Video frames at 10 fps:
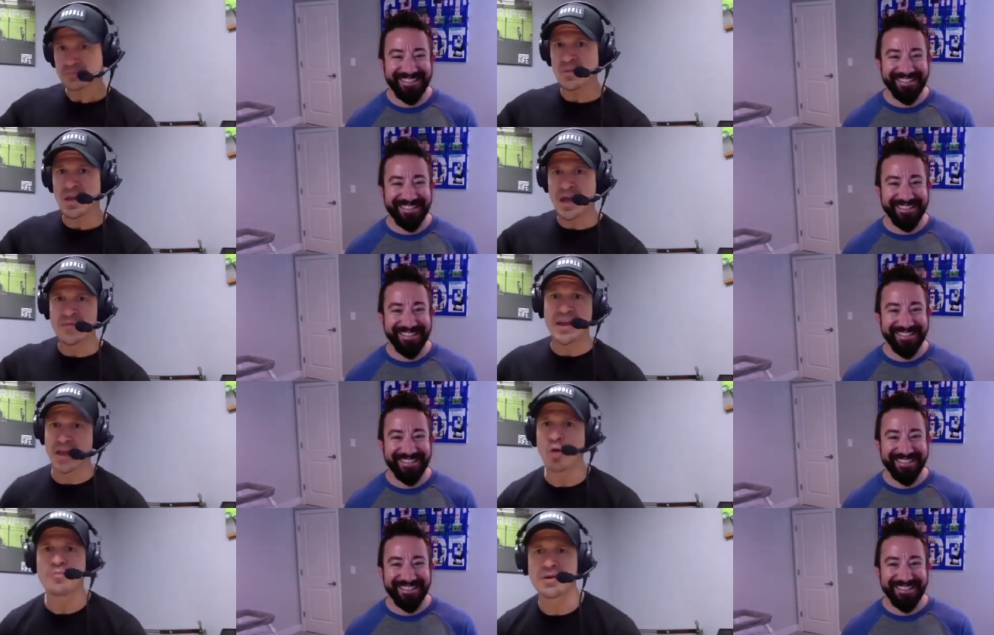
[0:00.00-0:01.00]
Speaker 1: and like
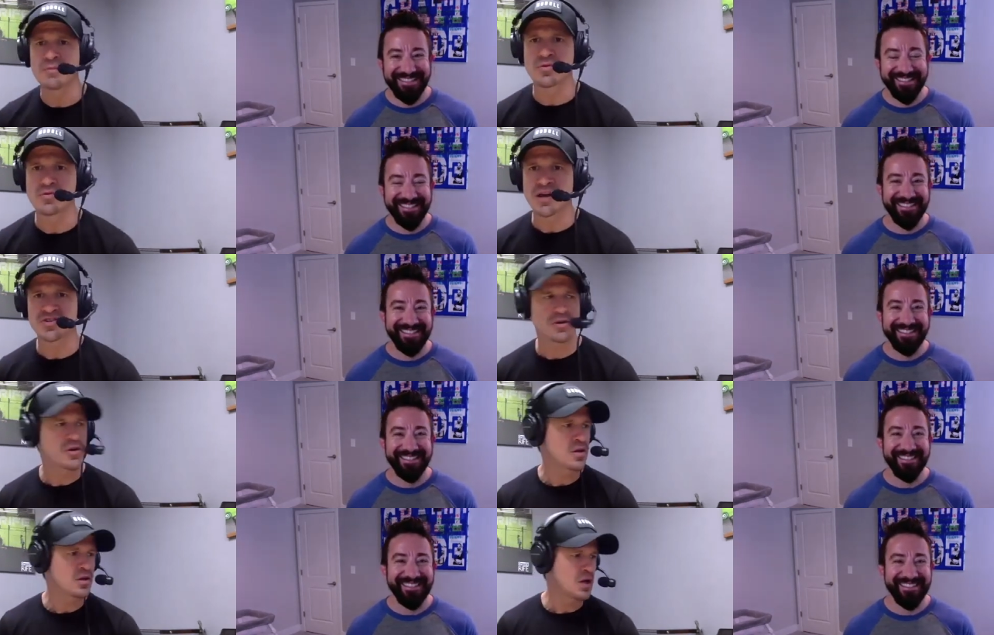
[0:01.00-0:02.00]
help them through that
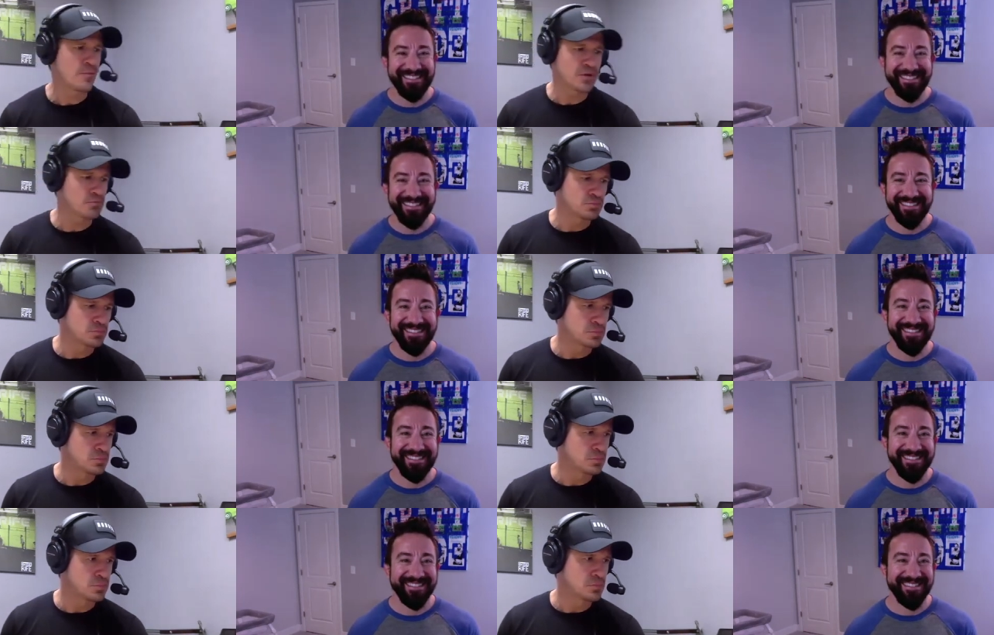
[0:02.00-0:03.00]
journey. I'm like,
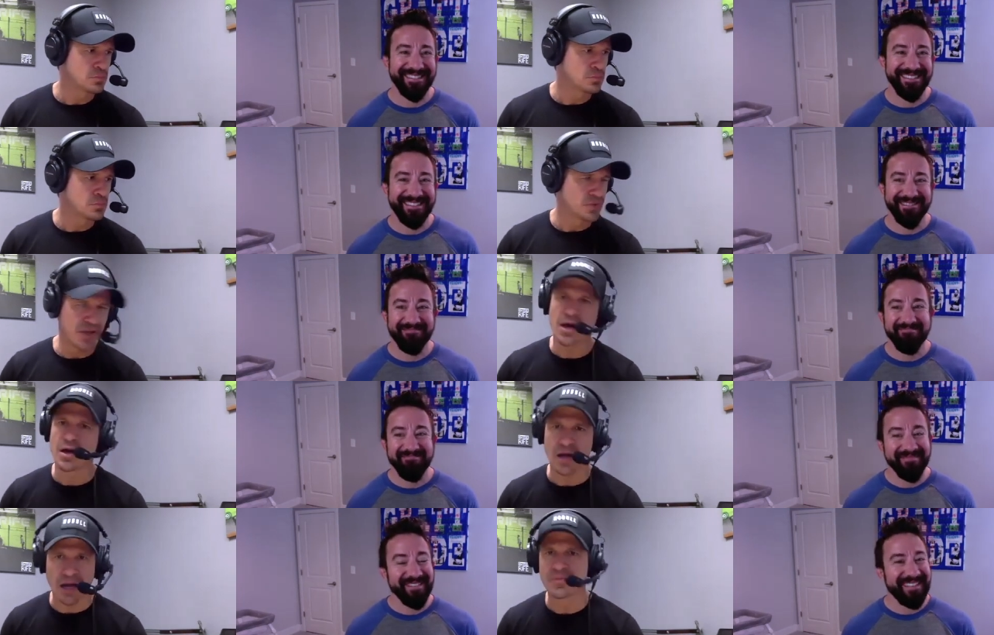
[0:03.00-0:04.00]
yeah,
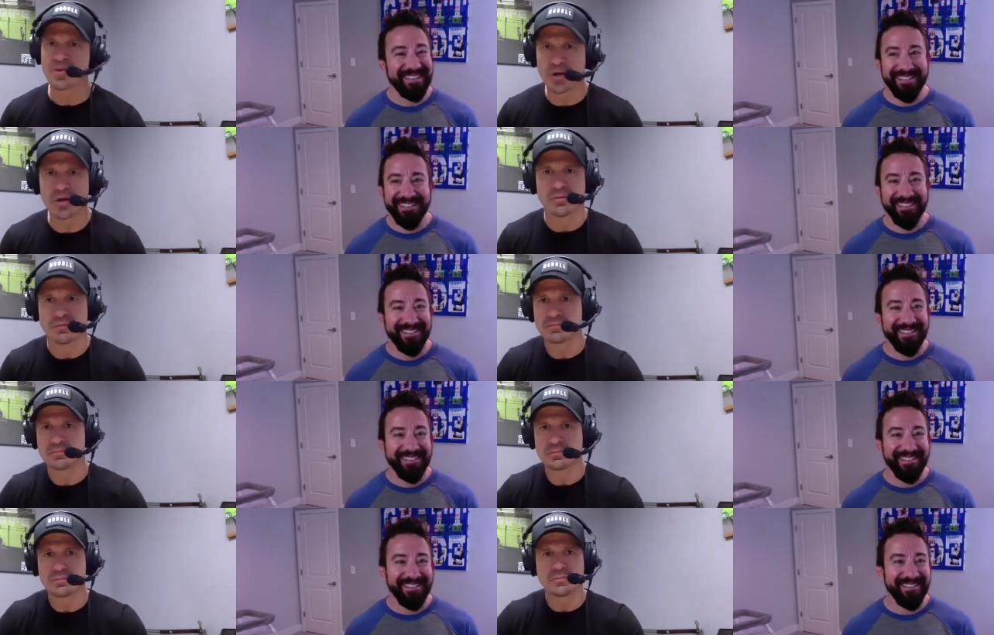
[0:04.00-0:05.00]
I'm good.
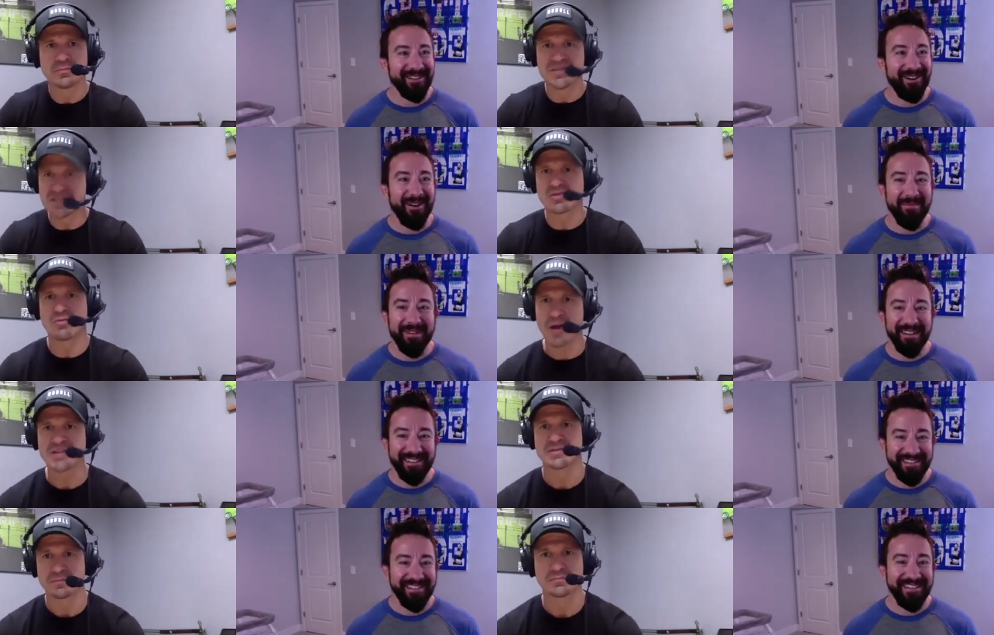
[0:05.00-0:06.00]
This is
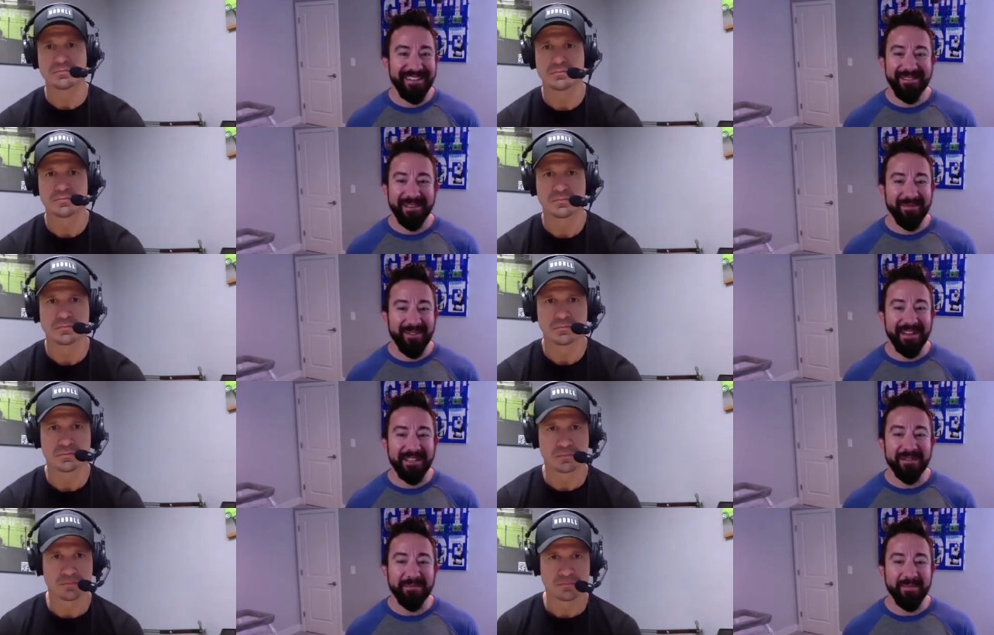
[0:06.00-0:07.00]
great.
Speaker 2: Yeah, like
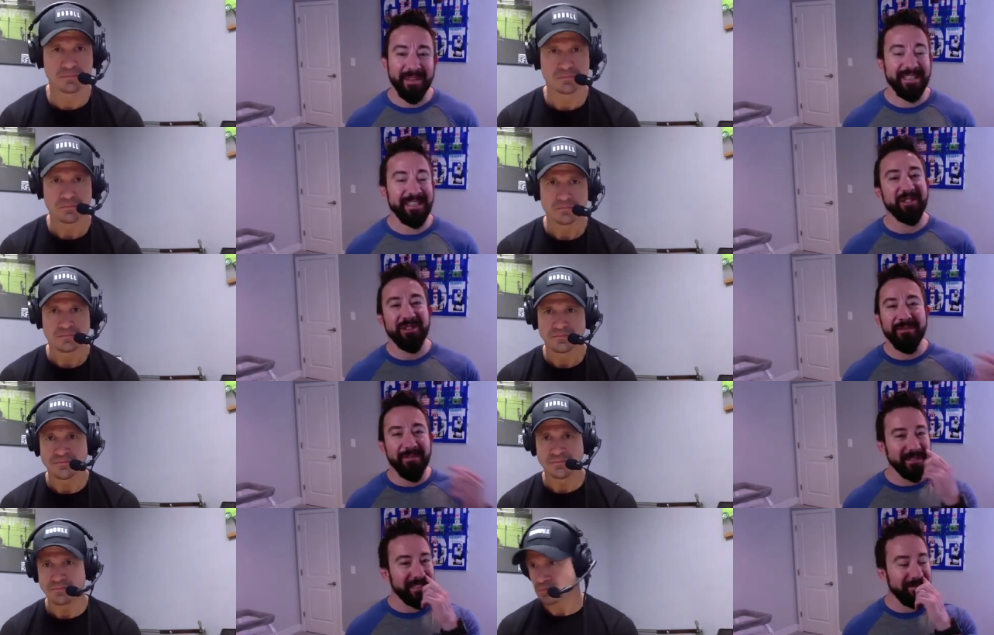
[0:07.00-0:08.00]
Ross, like yesterday,
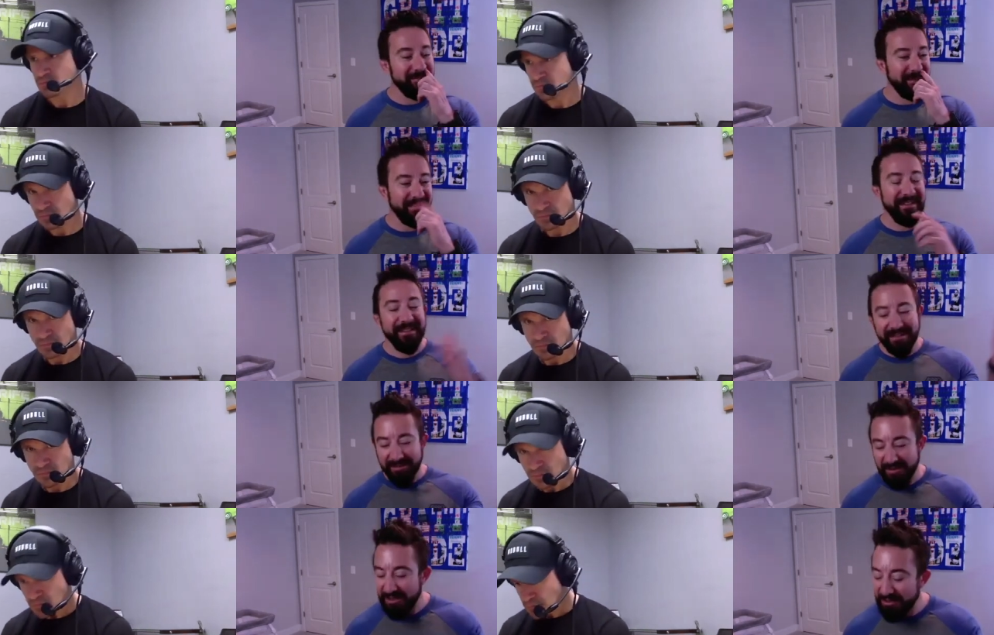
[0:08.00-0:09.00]
for example,
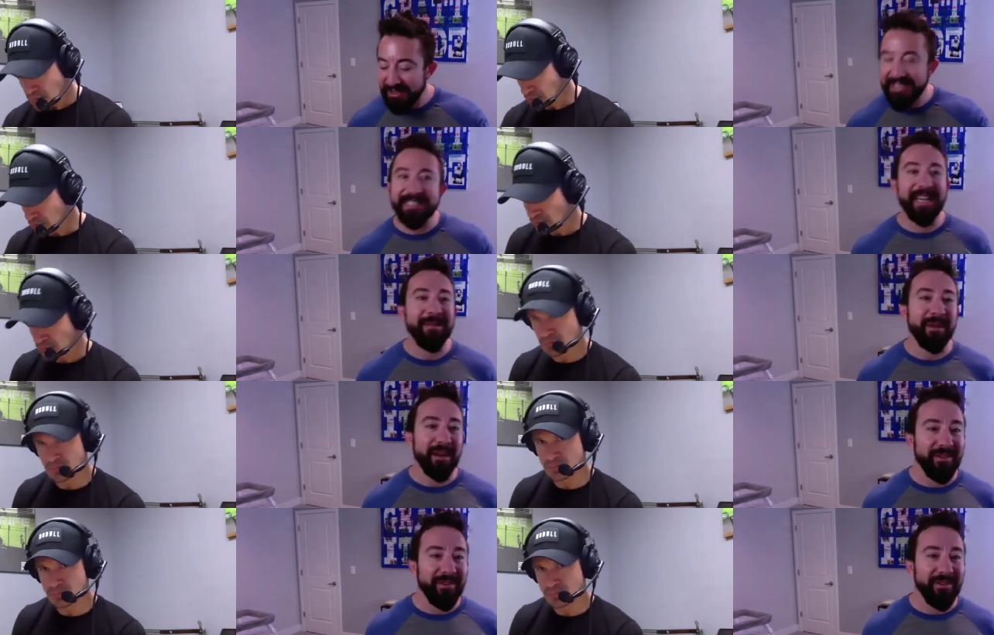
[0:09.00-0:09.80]
unique day, but I